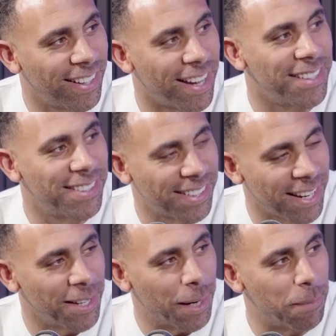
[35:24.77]
and
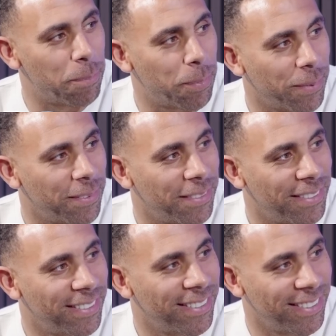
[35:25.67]
stay up, mm.
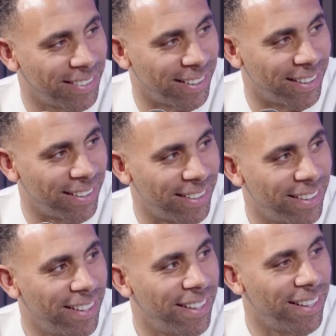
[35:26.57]
yeah, they are
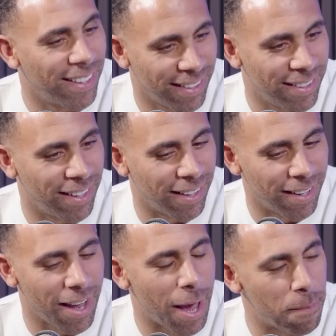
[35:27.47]
staying up. Yeah,
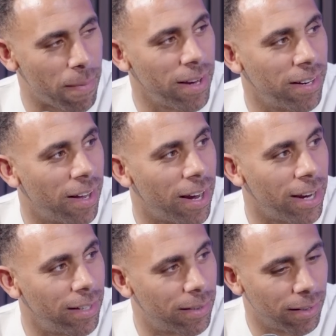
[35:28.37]
and Man
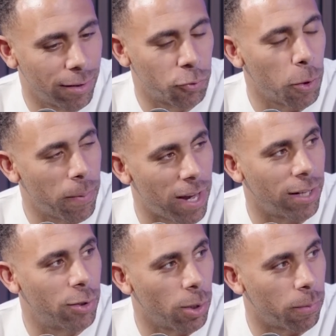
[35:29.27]
United drop out of
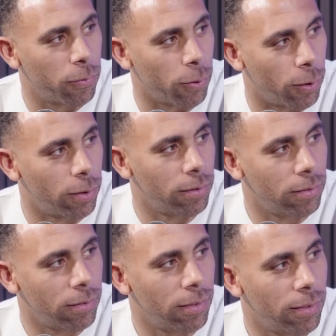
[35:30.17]
the top four,
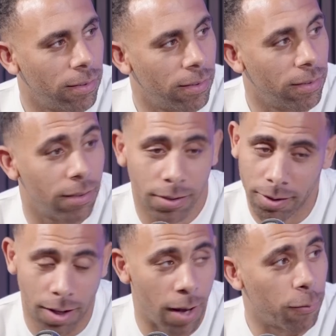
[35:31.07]

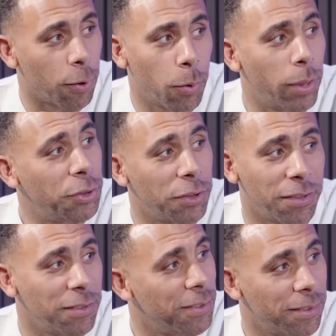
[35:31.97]
I've got
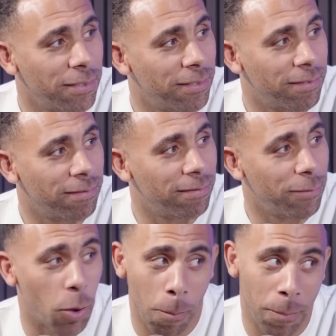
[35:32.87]
questions. Mm. Oh,
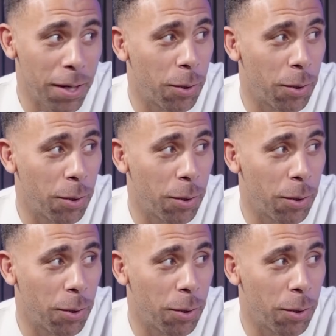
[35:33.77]
I've got big I